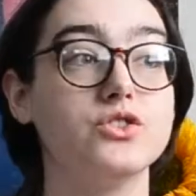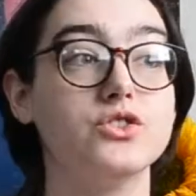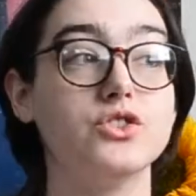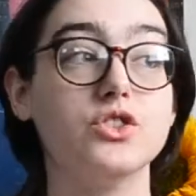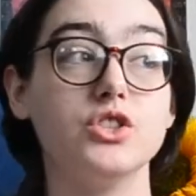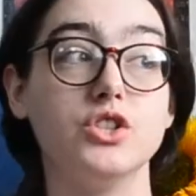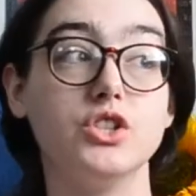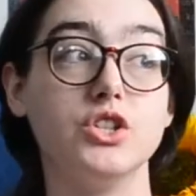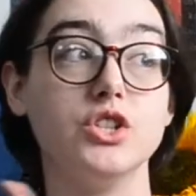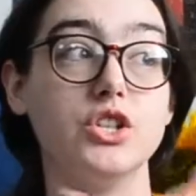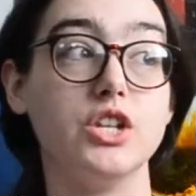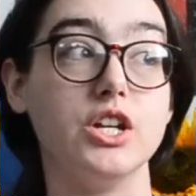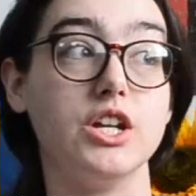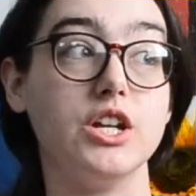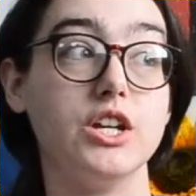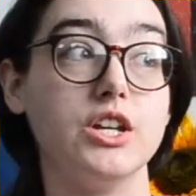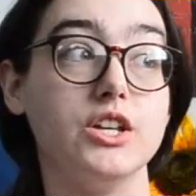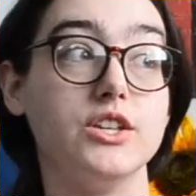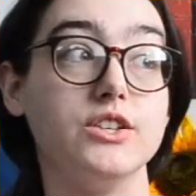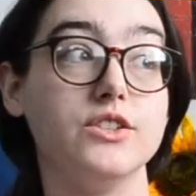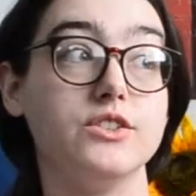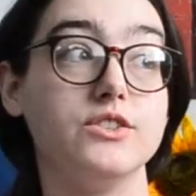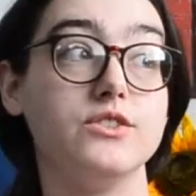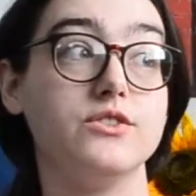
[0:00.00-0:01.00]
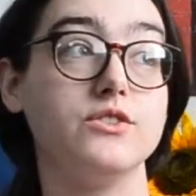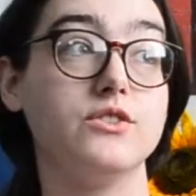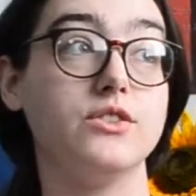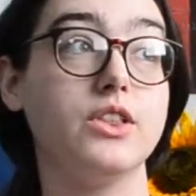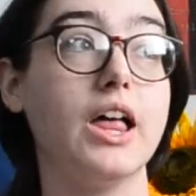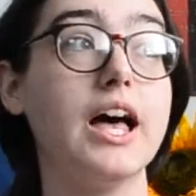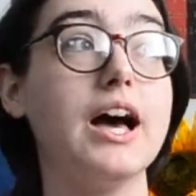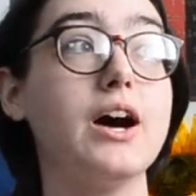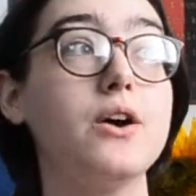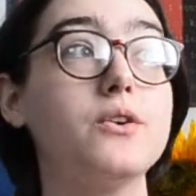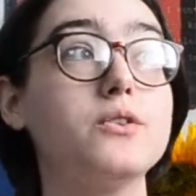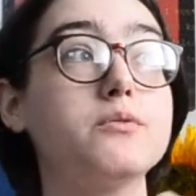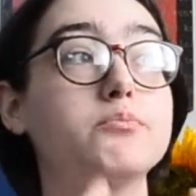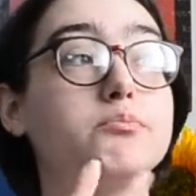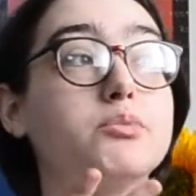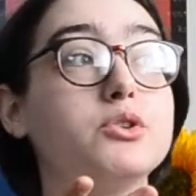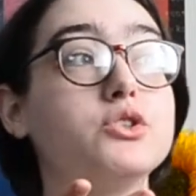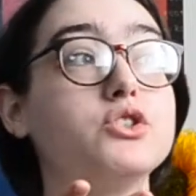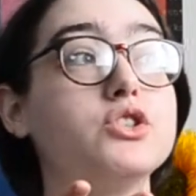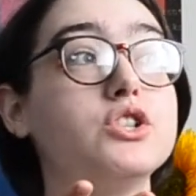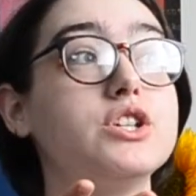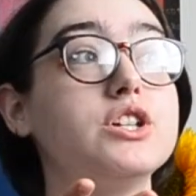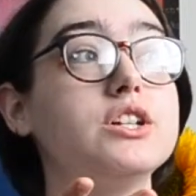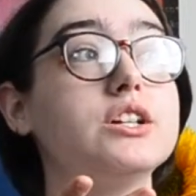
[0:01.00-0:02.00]
She's loud,
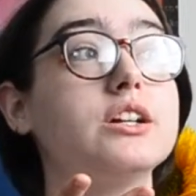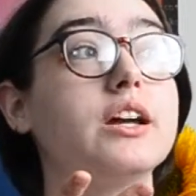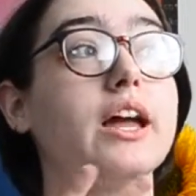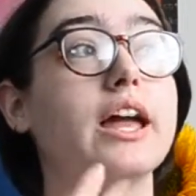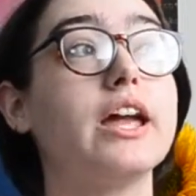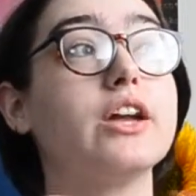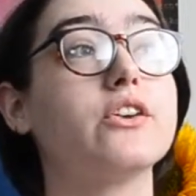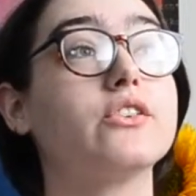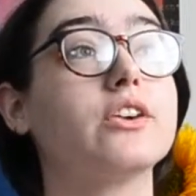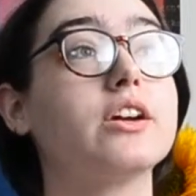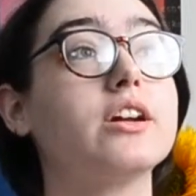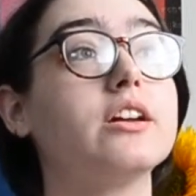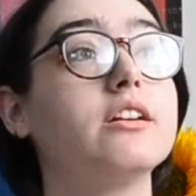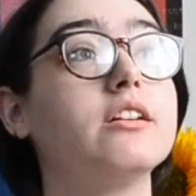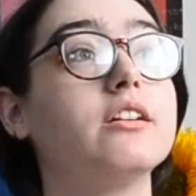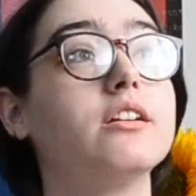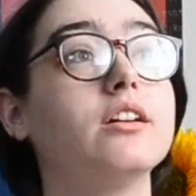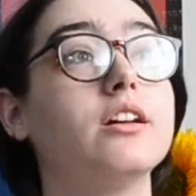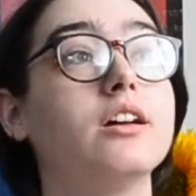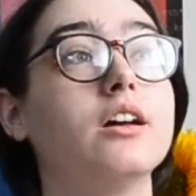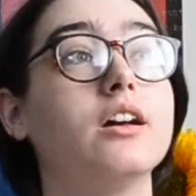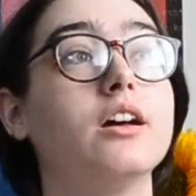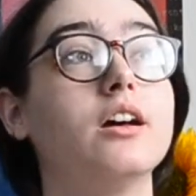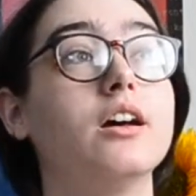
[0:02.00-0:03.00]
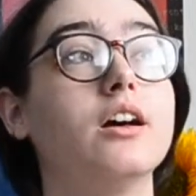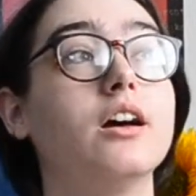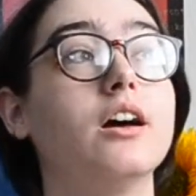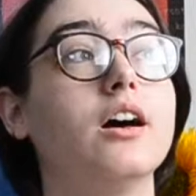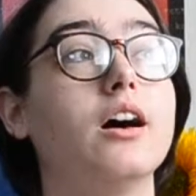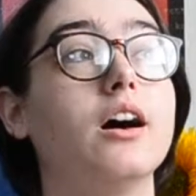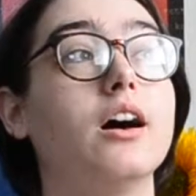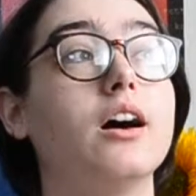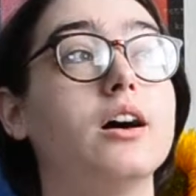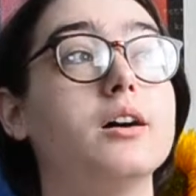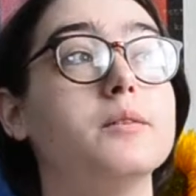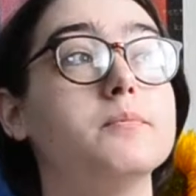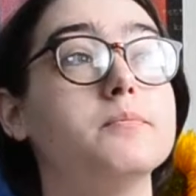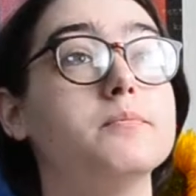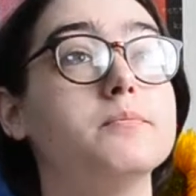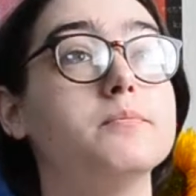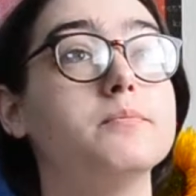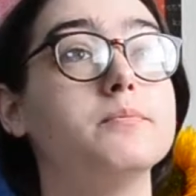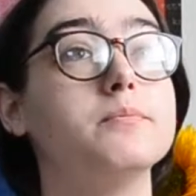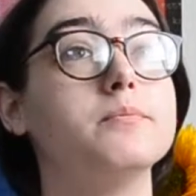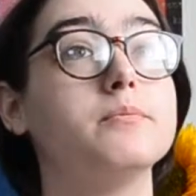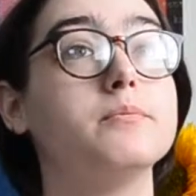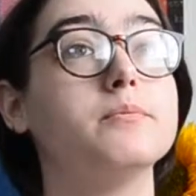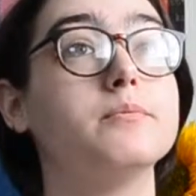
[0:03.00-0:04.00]
pushy, angry,
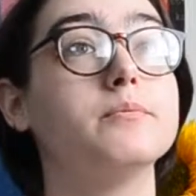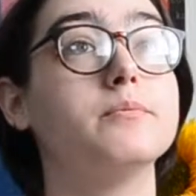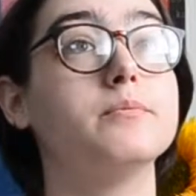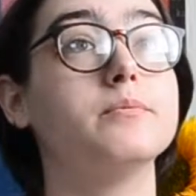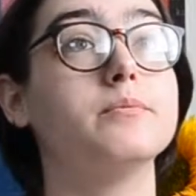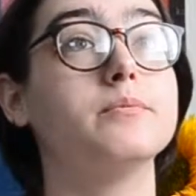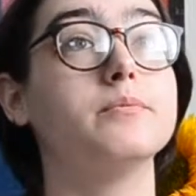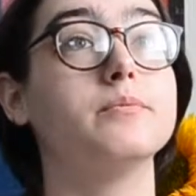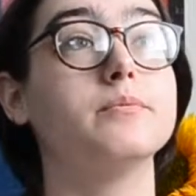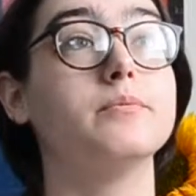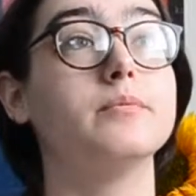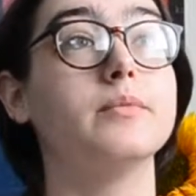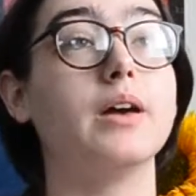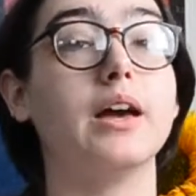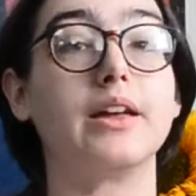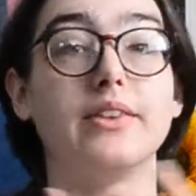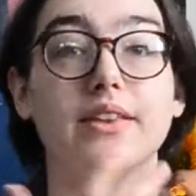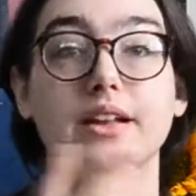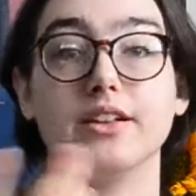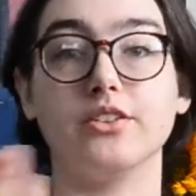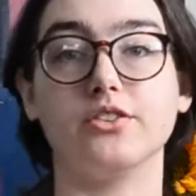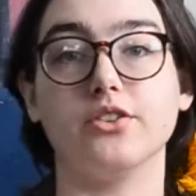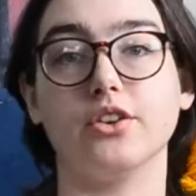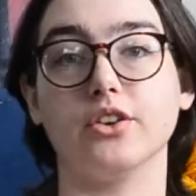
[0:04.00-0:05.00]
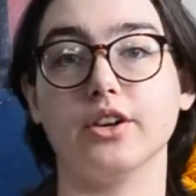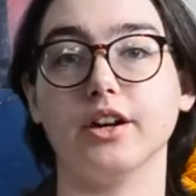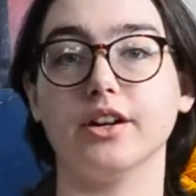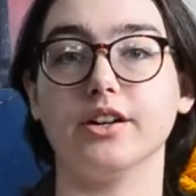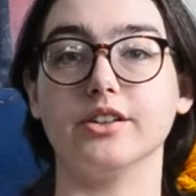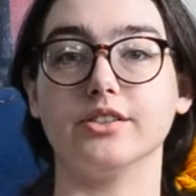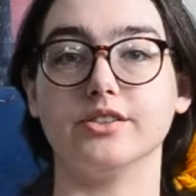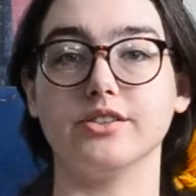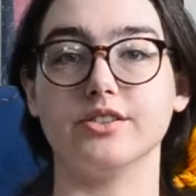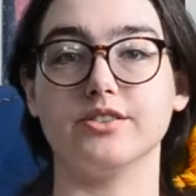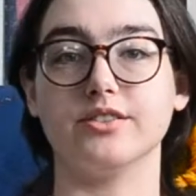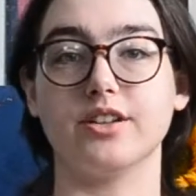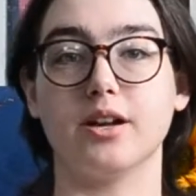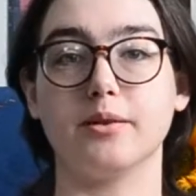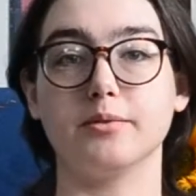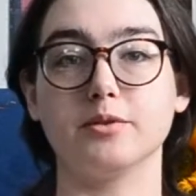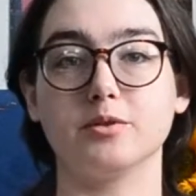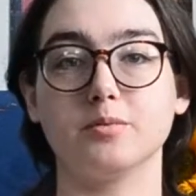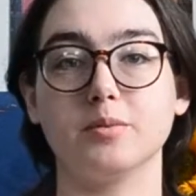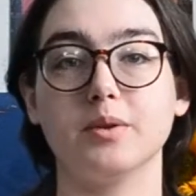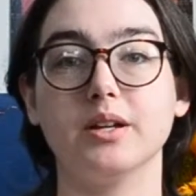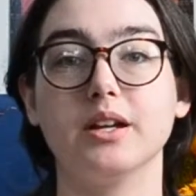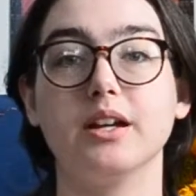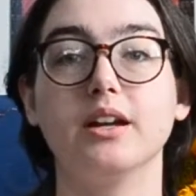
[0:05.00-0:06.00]
and that's her character
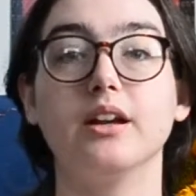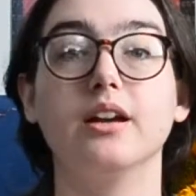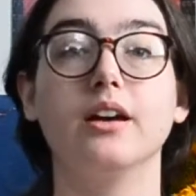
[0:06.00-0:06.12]
establishment.